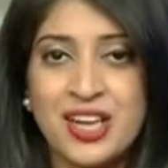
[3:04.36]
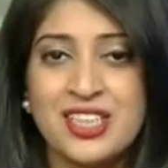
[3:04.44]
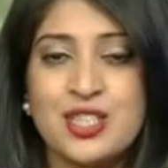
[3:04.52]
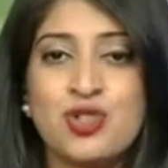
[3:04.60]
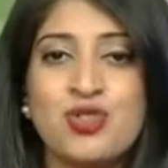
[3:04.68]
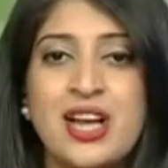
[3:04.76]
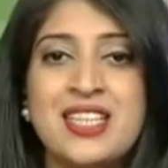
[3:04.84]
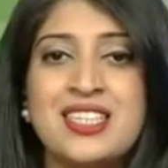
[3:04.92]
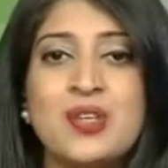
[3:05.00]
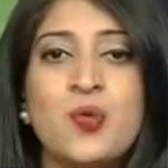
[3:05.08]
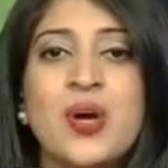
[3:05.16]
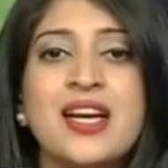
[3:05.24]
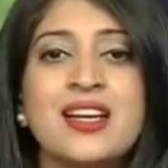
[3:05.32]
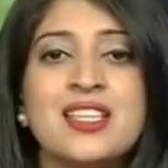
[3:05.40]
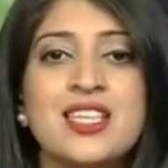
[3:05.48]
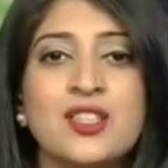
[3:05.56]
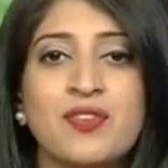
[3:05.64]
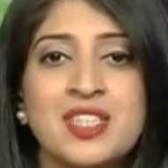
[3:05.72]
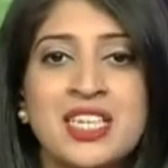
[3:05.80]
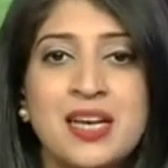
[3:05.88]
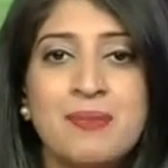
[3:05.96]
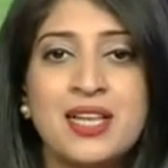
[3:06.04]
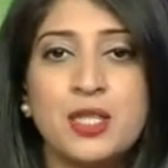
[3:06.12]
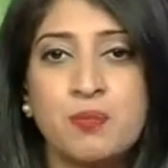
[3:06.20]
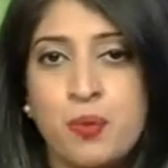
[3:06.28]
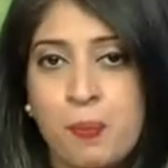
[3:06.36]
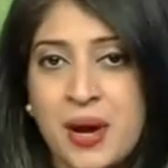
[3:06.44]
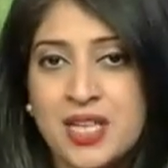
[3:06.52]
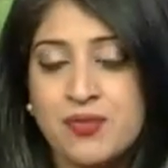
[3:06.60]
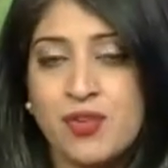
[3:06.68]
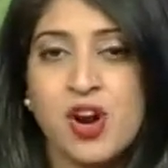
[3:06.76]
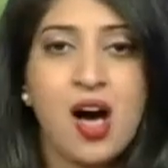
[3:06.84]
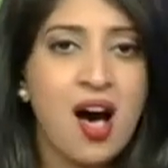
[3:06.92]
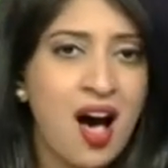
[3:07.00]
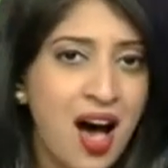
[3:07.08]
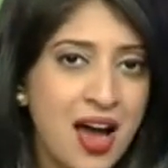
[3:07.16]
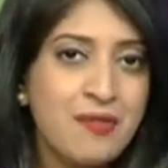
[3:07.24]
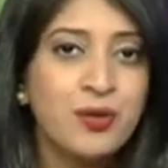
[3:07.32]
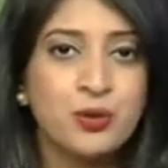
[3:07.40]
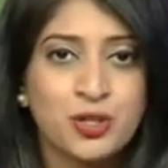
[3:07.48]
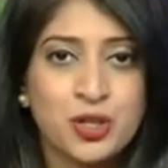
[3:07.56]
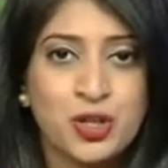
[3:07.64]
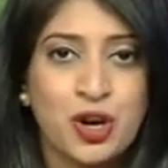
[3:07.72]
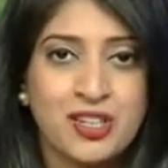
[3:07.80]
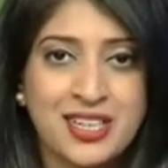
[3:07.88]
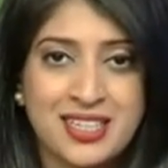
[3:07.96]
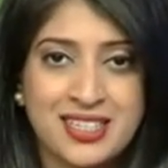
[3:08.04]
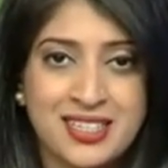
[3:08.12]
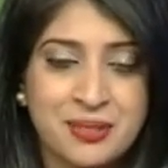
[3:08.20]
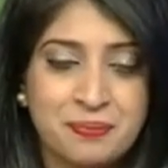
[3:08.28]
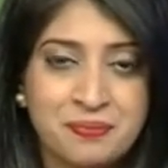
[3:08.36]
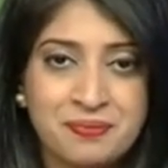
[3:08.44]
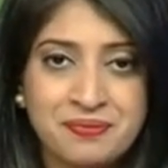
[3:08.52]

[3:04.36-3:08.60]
look at the strengths and weaknesses of the team as it prepares for a high-voltage contest.